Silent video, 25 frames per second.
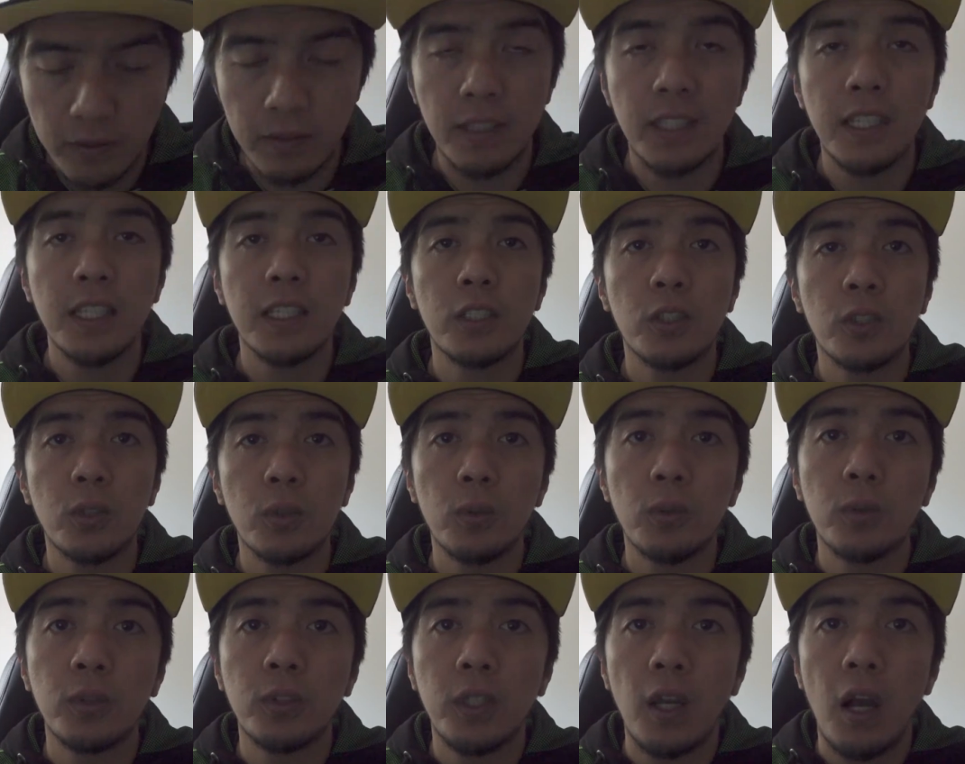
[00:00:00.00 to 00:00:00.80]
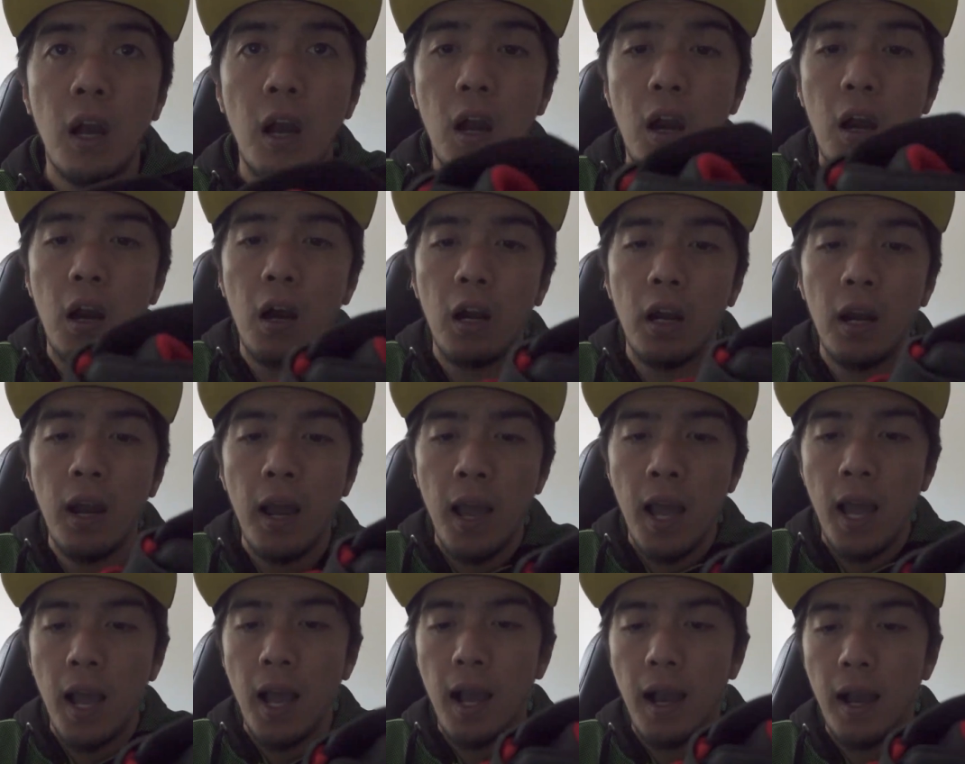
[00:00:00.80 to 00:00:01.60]
these shoes are,
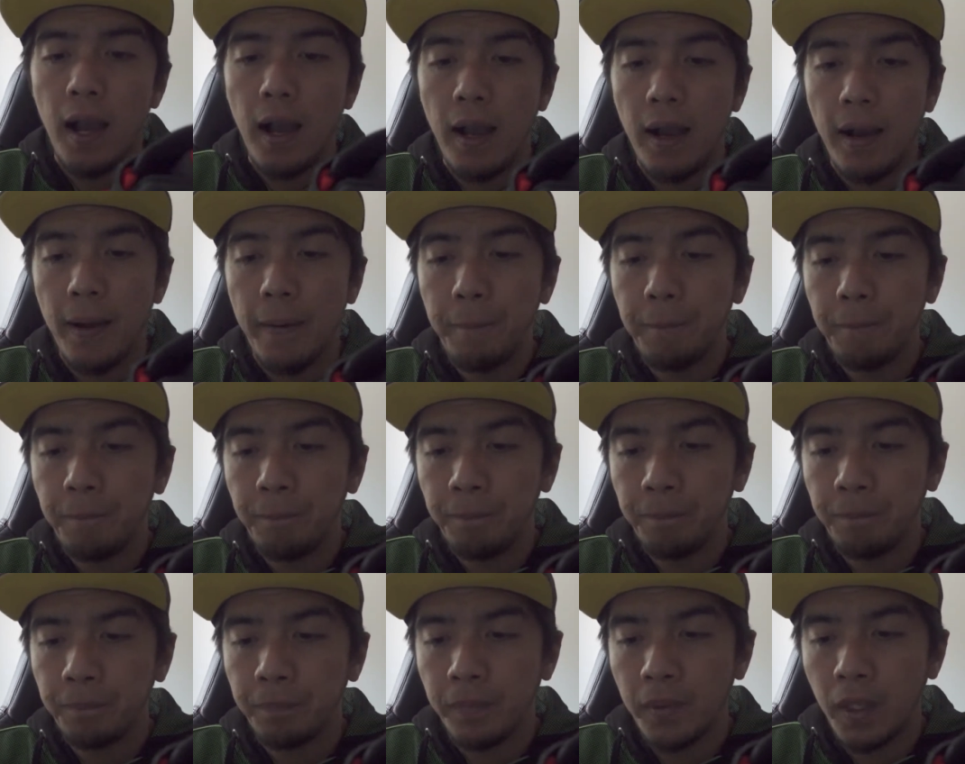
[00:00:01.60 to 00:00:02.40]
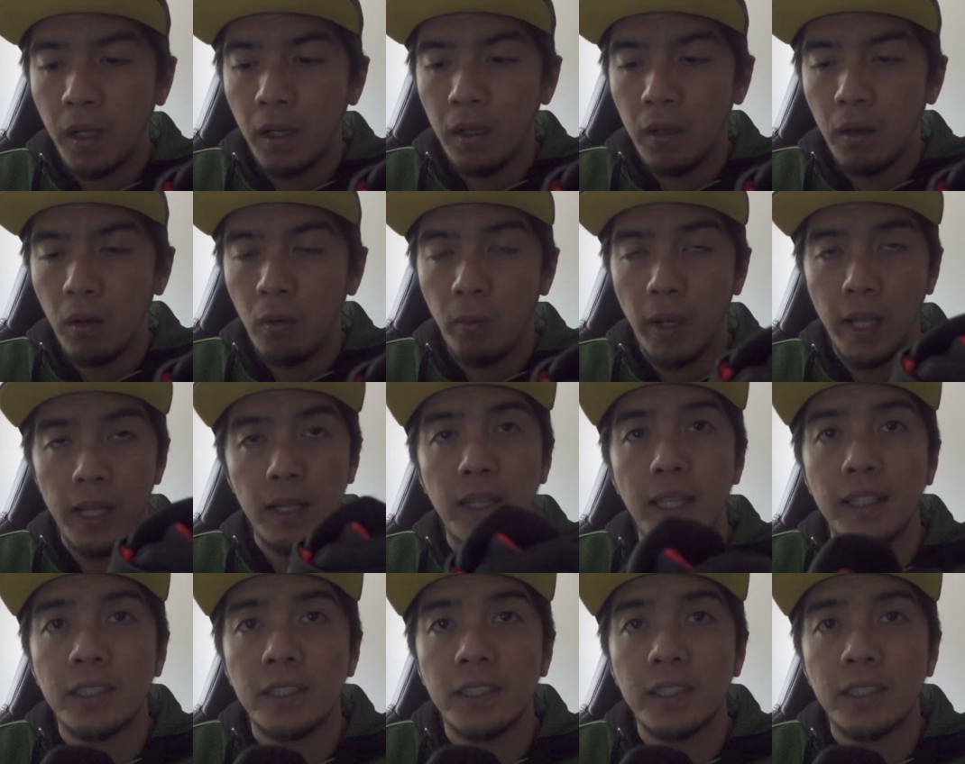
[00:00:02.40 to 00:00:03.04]
well,